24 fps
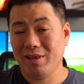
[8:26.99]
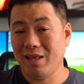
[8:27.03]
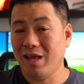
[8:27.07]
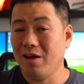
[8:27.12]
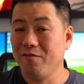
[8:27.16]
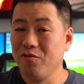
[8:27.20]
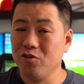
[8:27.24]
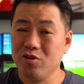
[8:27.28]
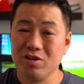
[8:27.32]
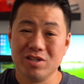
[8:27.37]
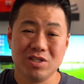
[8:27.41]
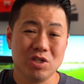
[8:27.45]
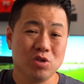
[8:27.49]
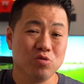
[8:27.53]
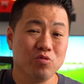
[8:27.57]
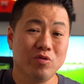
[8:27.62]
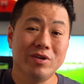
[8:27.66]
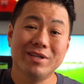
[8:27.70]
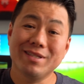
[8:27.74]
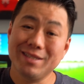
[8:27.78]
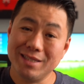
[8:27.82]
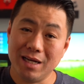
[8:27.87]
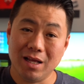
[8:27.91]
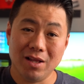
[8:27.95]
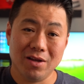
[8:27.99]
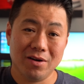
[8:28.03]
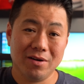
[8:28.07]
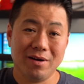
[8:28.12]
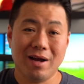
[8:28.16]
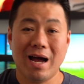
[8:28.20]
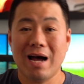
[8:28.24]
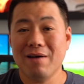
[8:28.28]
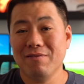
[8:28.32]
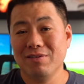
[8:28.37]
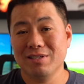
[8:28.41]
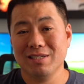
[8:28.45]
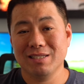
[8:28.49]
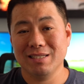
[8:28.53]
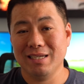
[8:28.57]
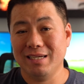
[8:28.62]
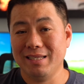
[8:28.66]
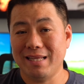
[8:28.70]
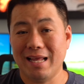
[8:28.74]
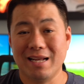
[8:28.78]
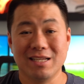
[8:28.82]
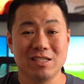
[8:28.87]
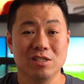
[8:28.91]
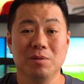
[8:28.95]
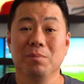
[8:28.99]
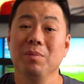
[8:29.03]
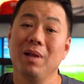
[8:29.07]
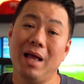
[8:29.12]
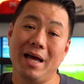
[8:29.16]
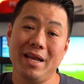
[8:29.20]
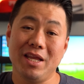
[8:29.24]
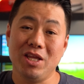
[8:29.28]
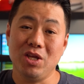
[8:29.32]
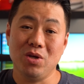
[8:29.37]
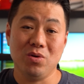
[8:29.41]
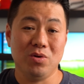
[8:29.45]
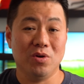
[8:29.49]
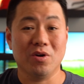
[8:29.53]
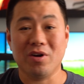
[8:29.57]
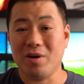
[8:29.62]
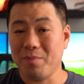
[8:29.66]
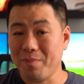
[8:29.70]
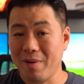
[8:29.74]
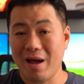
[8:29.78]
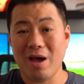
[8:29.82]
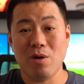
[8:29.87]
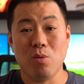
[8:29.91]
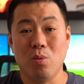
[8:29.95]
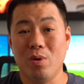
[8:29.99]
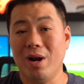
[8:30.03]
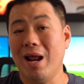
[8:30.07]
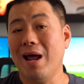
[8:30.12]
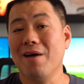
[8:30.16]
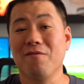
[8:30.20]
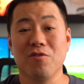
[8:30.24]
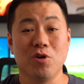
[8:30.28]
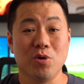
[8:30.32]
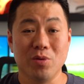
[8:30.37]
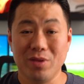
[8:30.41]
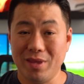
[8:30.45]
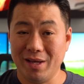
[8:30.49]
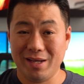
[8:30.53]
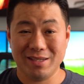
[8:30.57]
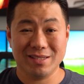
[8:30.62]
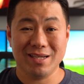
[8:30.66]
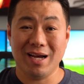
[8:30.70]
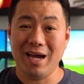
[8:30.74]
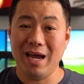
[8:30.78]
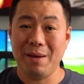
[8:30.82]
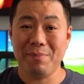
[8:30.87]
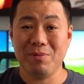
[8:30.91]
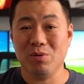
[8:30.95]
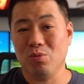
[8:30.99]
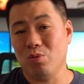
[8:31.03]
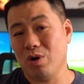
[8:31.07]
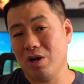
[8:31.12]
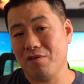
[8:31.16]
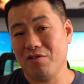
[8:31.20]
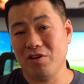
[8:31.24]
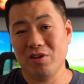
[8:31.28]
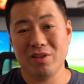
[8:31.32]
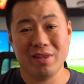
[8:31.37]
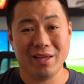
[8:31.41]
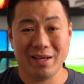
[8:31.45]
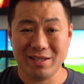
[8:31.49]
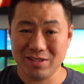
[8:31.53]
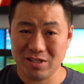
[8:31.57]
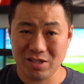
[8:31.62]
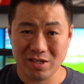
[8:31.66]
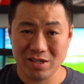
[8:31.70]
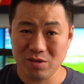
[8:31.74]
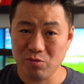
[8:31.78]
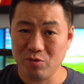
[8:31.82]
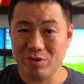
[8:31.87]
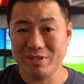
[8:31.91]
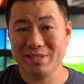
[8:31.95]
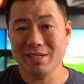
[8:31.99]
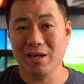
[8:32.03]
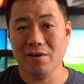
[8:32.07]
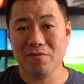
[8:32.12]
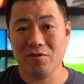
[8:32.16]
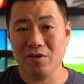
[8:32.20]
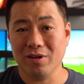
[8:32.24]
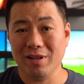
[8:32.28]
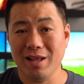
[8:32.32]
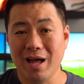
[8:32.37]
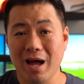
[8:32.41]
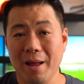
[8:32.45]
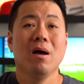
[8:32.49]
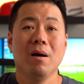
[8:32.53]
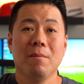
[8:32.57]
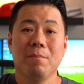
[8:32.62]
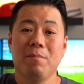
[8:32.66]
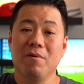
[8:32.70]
Now, if you're just a reseller, obviously that doesn't apply to you. You're gonna buy whatever you think is hyped or whatever you think is gonna resell for a lot.